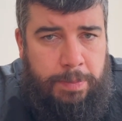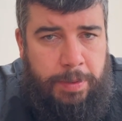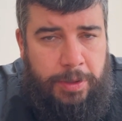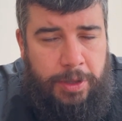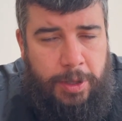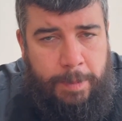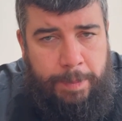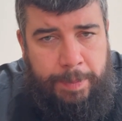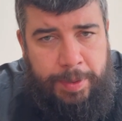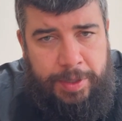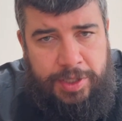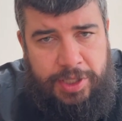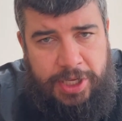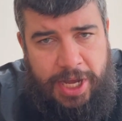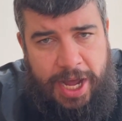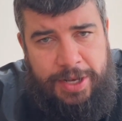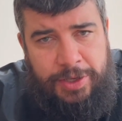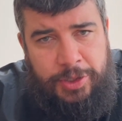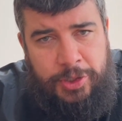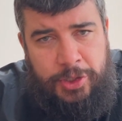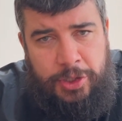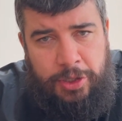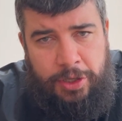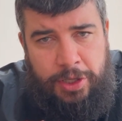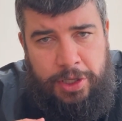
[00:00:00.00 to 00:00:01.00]
but the
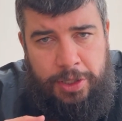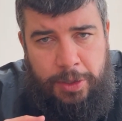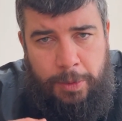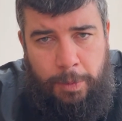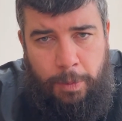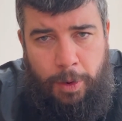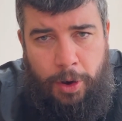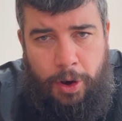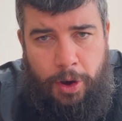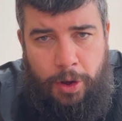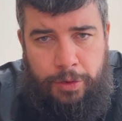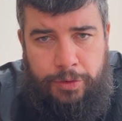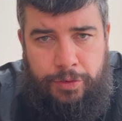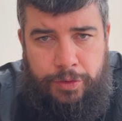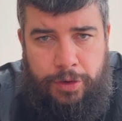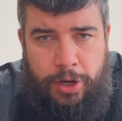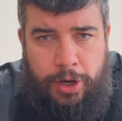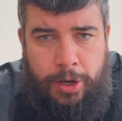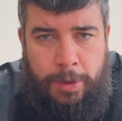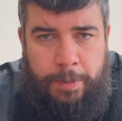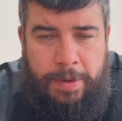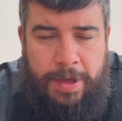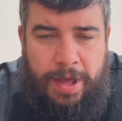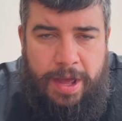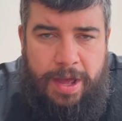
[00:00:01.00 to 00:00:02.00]
potential in your
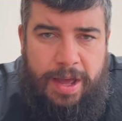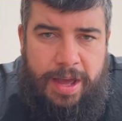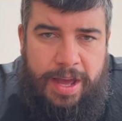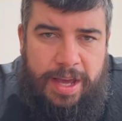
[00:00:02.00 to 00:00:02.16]
wardrobe